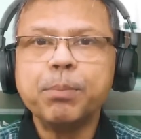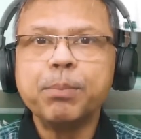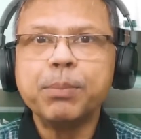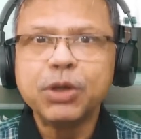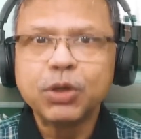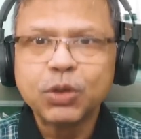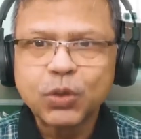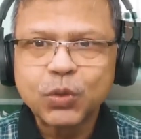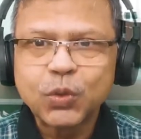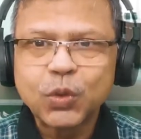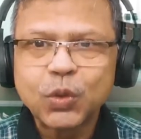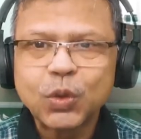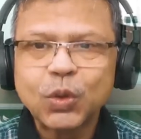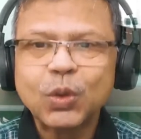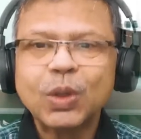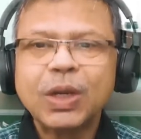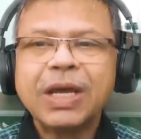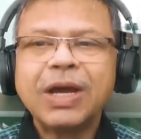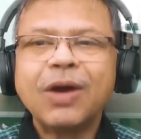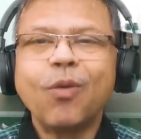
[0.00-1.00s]

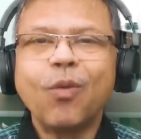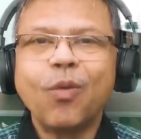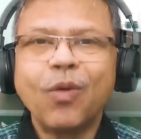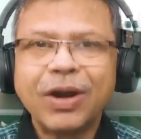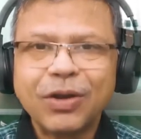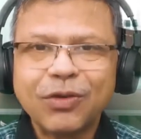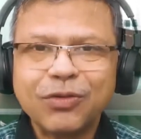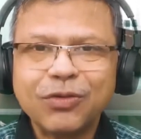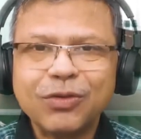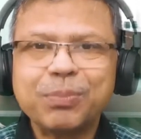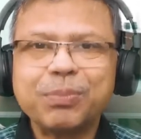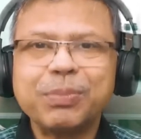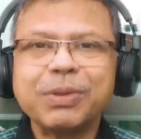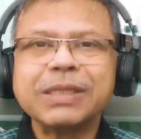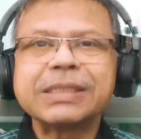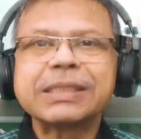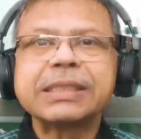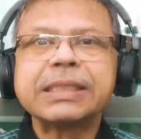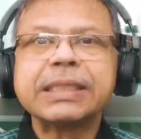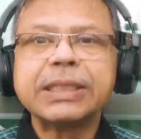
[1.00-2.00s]
beautiful, wonderful
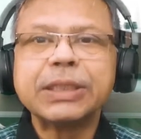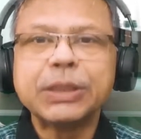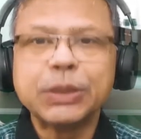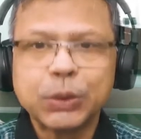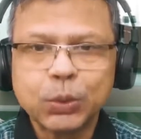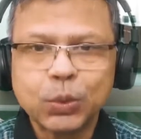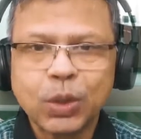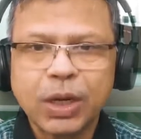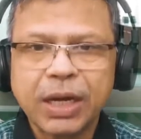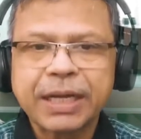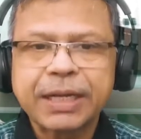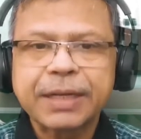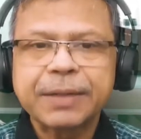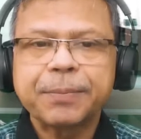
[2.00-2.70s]
person you are.